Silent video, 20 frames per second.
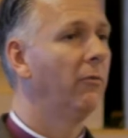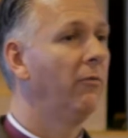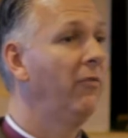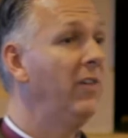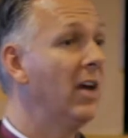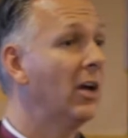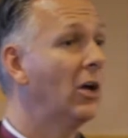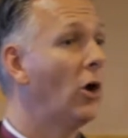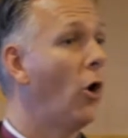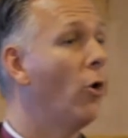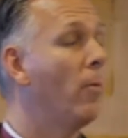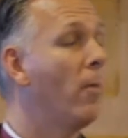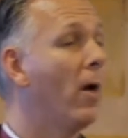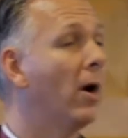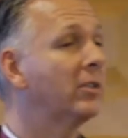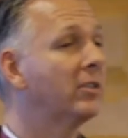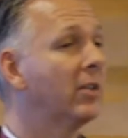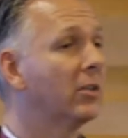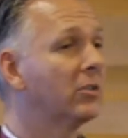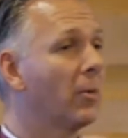Via
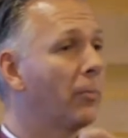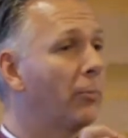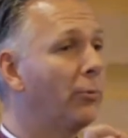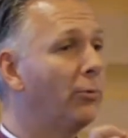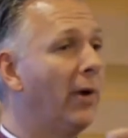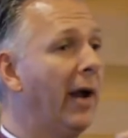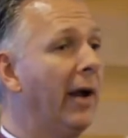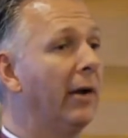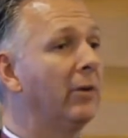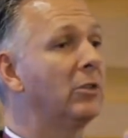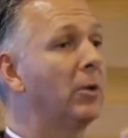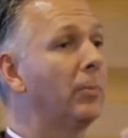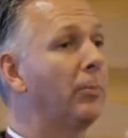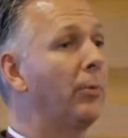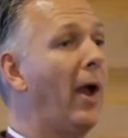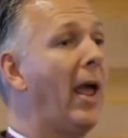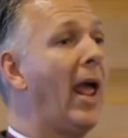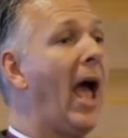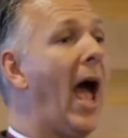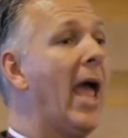Comox, there's a prayer to
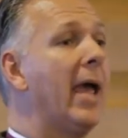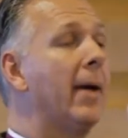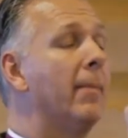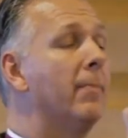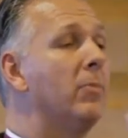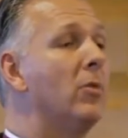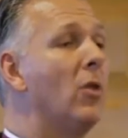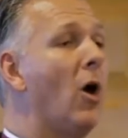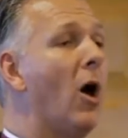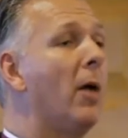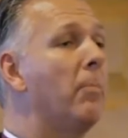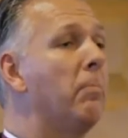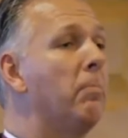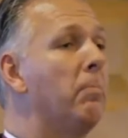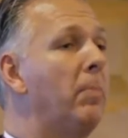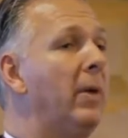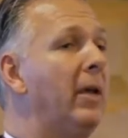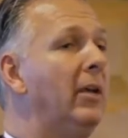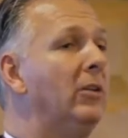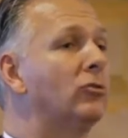pray. I am
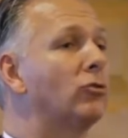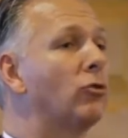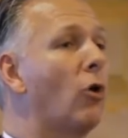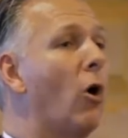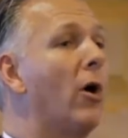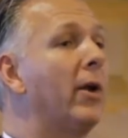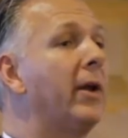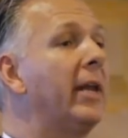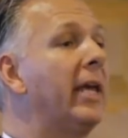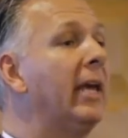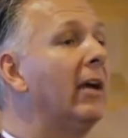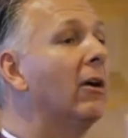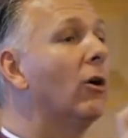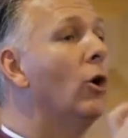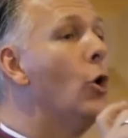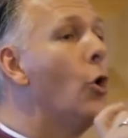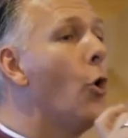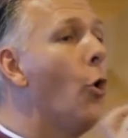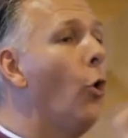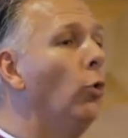not being drawn
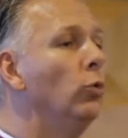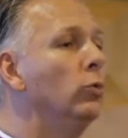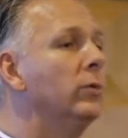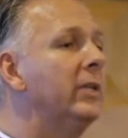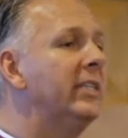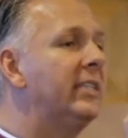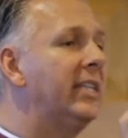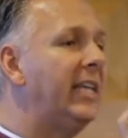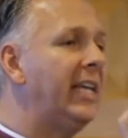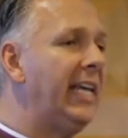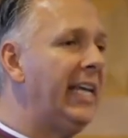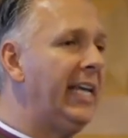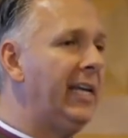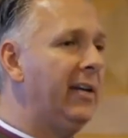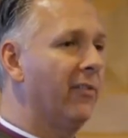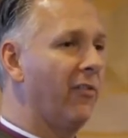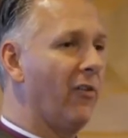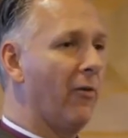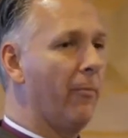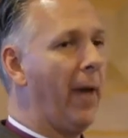here only to
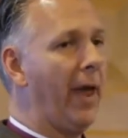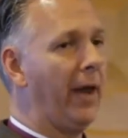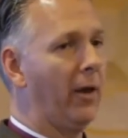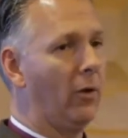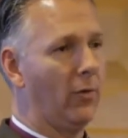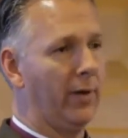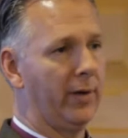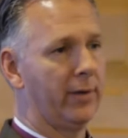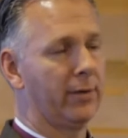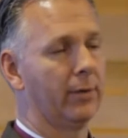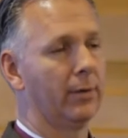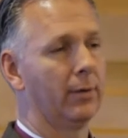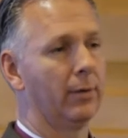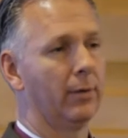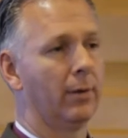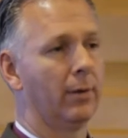eat of a banquet,